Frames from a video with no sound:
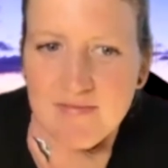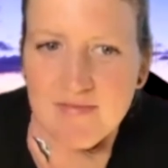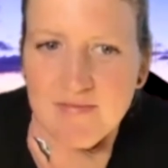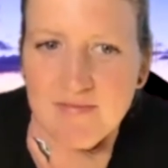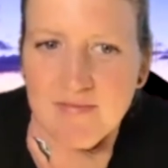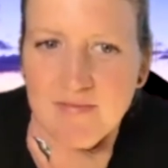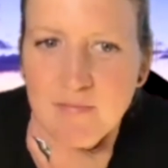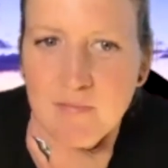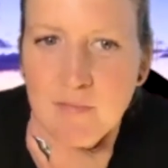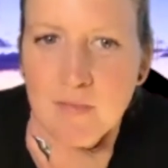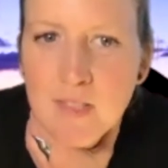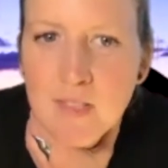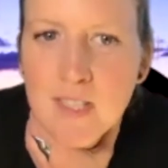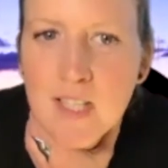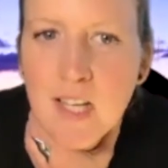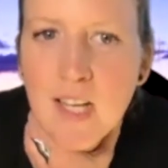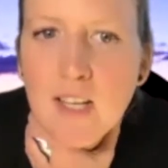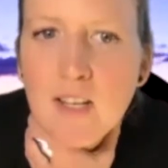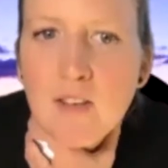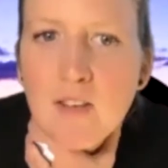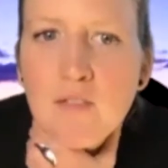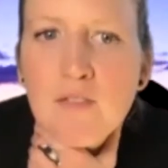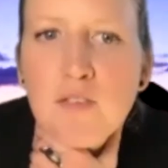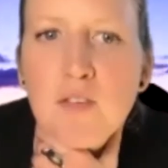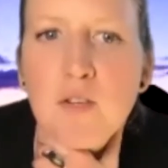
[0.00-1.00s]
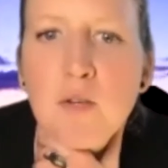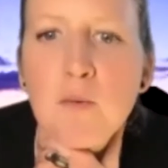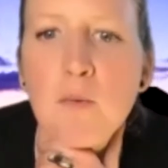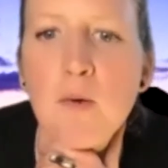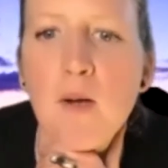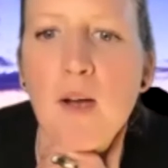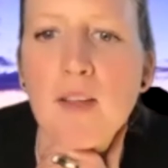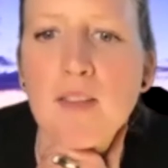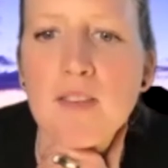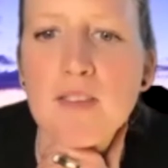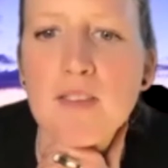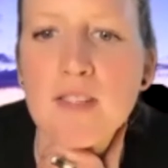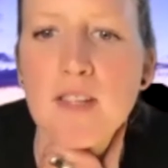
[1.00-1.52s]
And we'll take a few
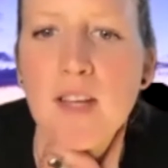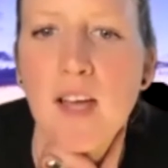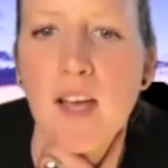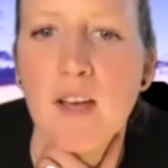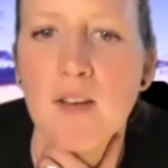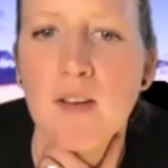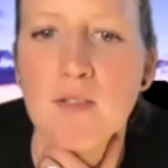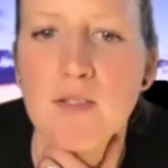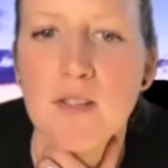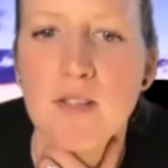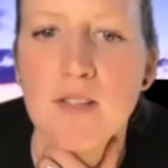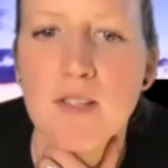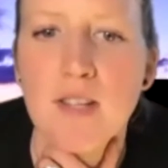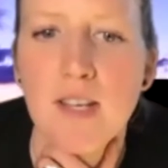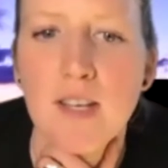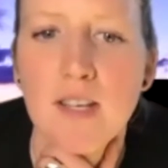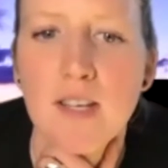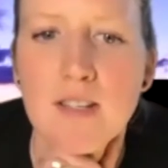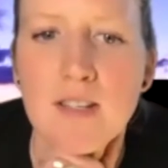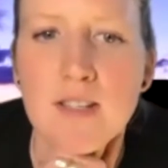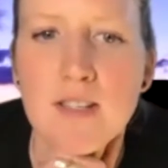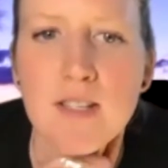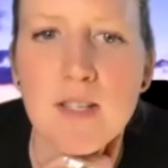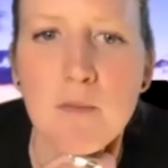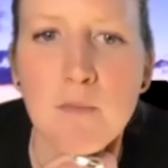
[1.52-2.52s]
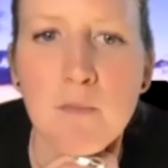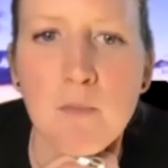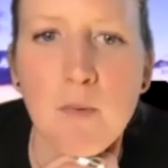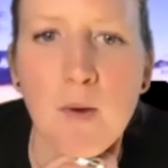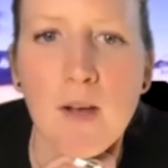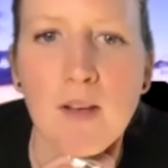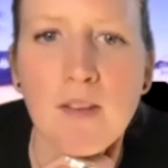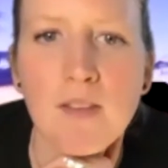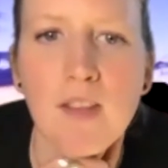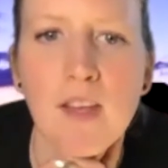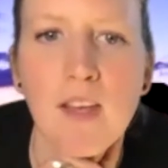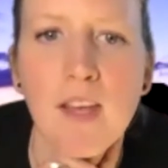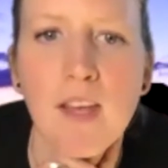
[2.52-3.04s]
breaths now. So take a deep
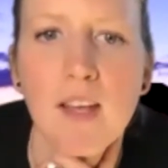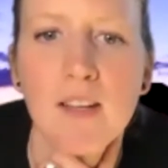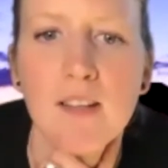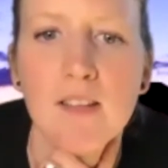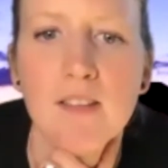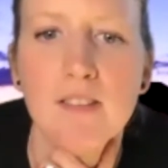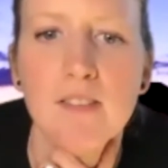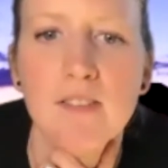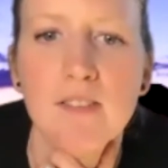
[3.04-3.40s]
breath in